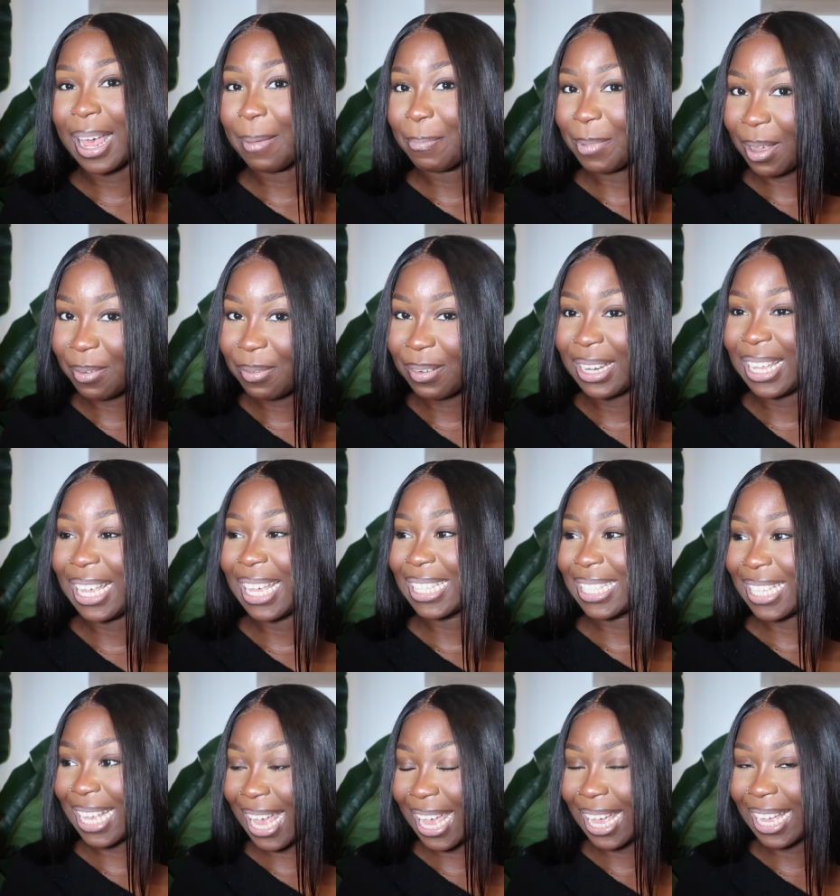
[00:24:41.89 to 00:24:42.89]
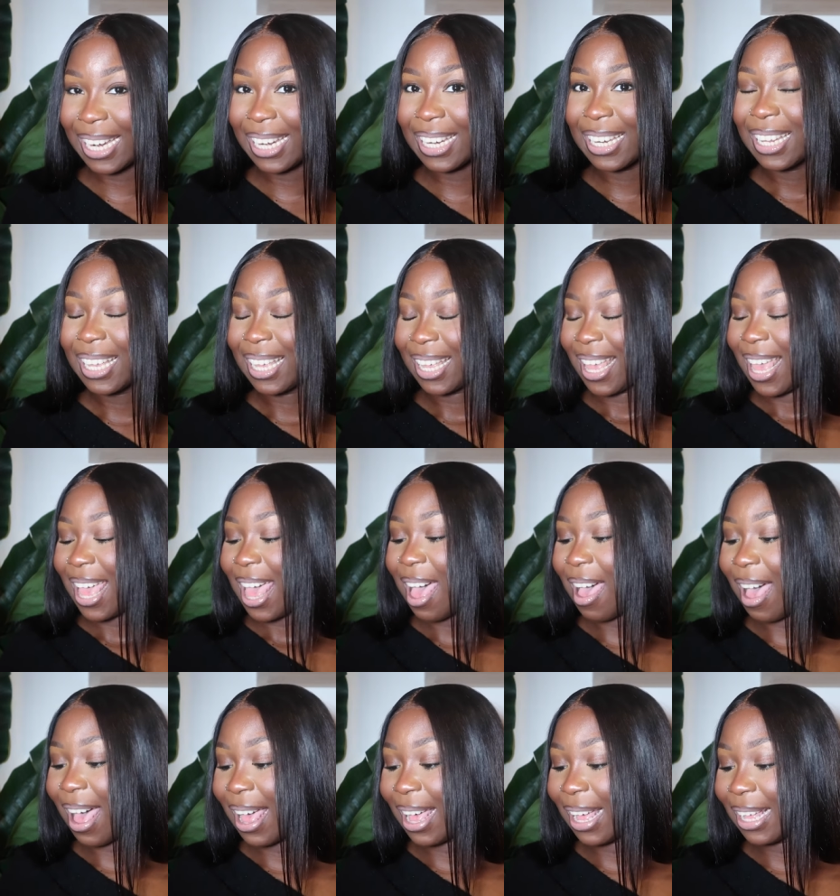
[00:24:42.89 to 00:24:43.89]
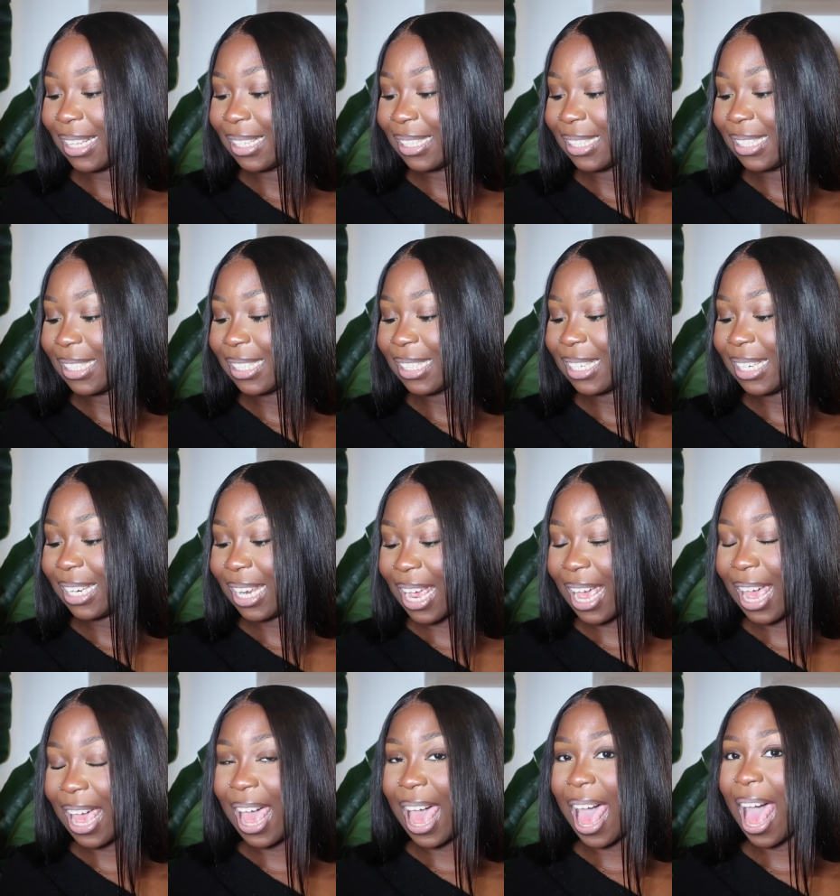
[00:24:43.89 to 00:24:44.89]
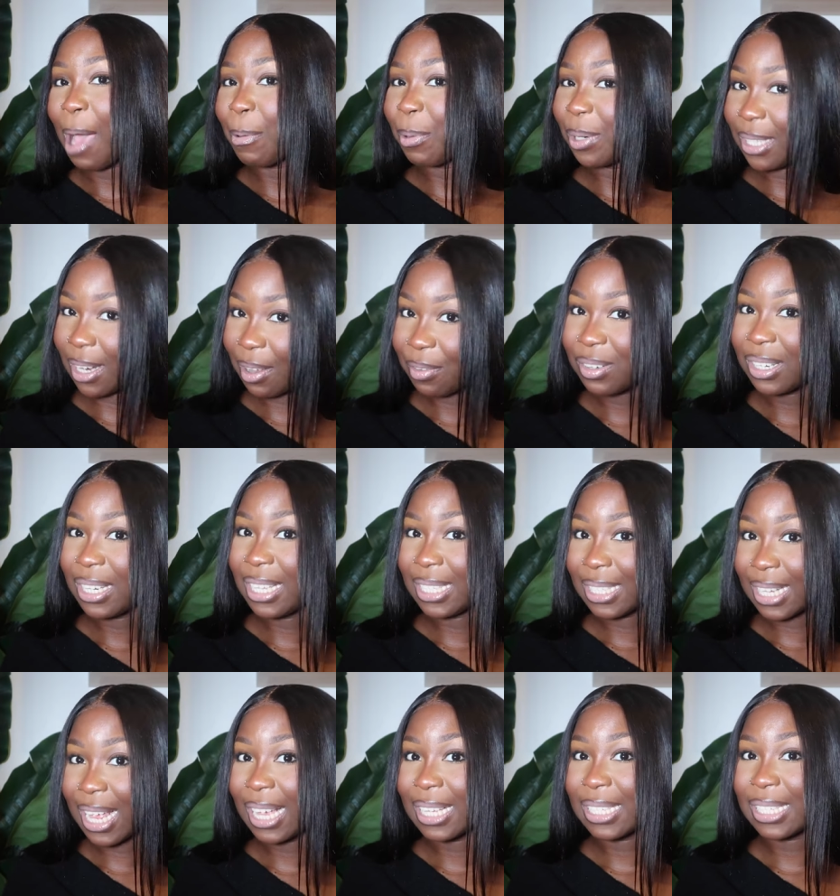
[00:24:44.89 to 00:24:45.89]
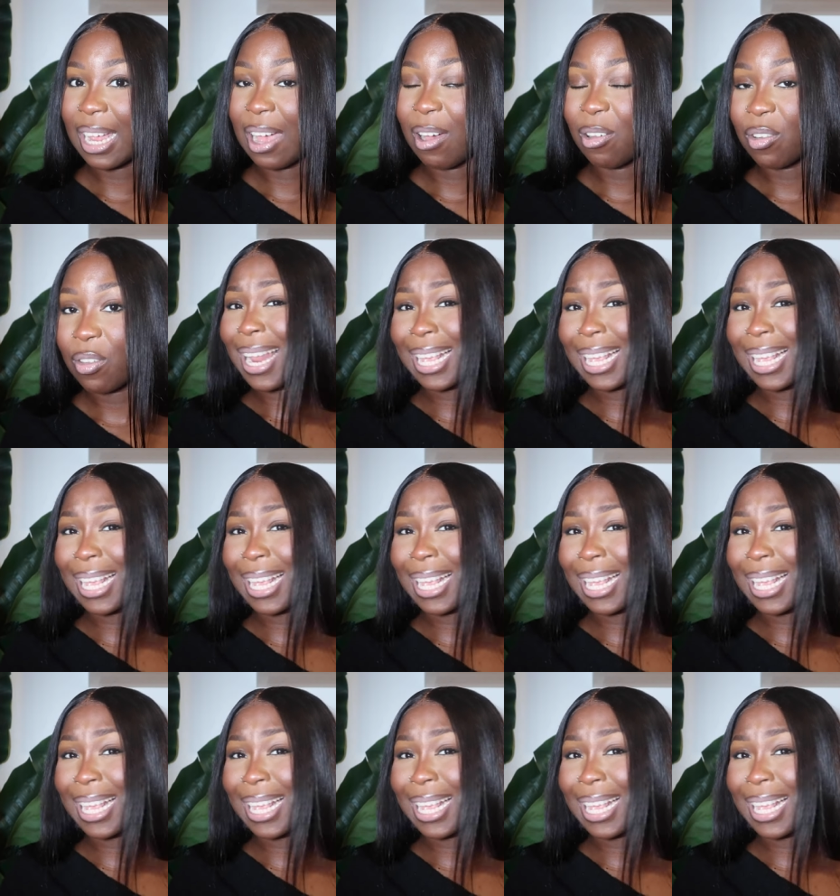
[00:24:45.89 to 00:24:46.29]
I'm definitely a 10, and yeah, I would definitely size down.